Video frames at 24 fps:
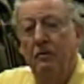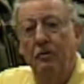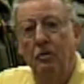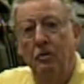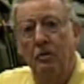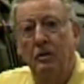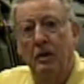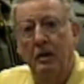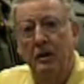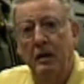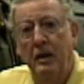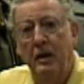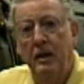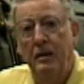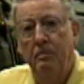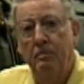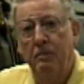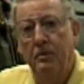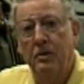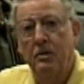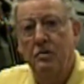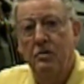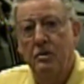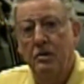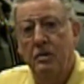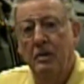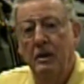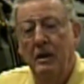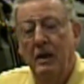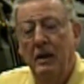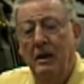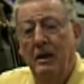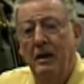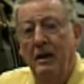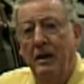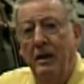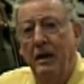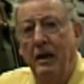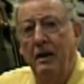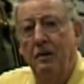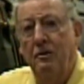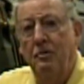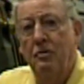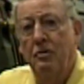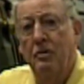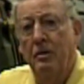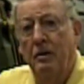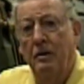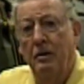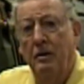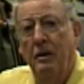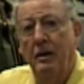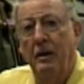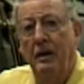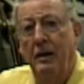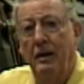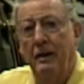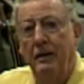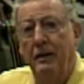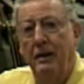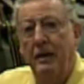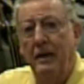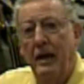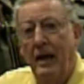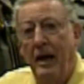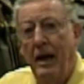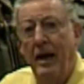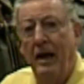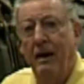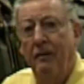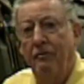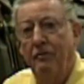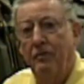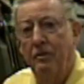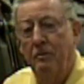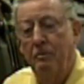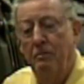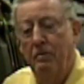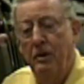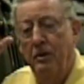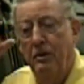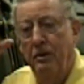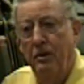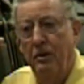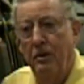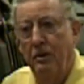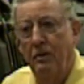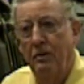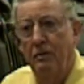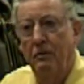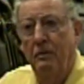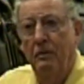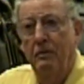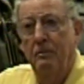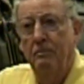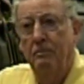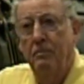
you can keep this engine in the afterburner